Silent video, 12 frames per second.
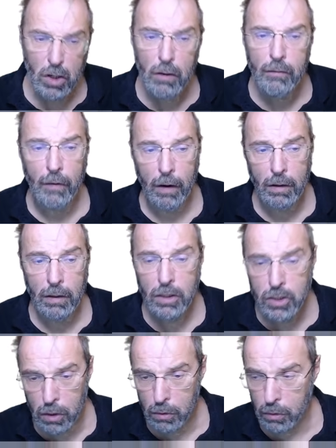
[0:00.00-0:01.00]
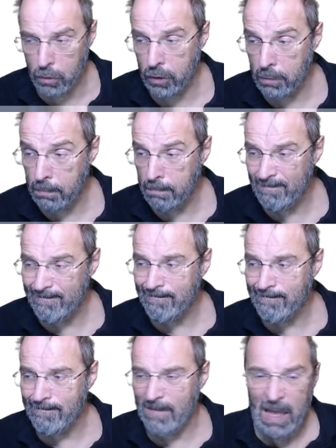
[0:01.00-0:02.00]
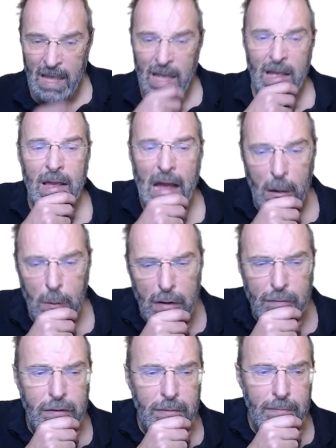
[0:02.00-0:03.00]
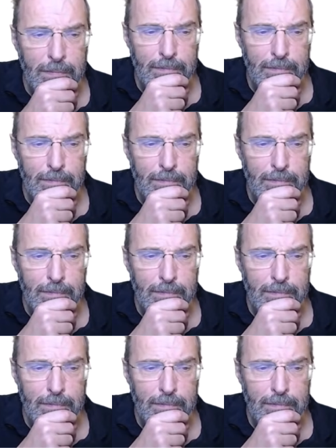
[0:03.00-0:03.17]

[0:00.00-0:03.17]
far, so good. However,